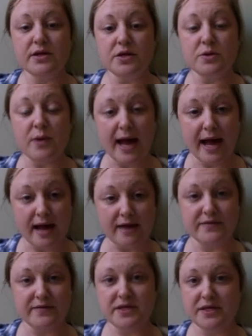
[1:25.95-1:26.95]
You
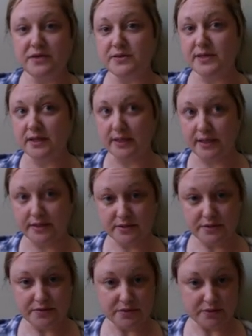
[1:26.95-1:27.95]
have to use at least
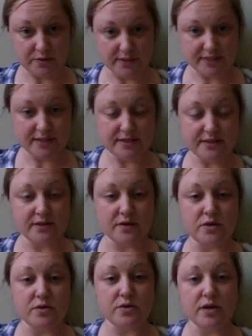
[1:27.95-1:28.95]
2 sources. So
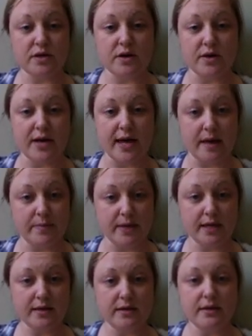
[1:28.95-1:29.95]
you could go to Epic,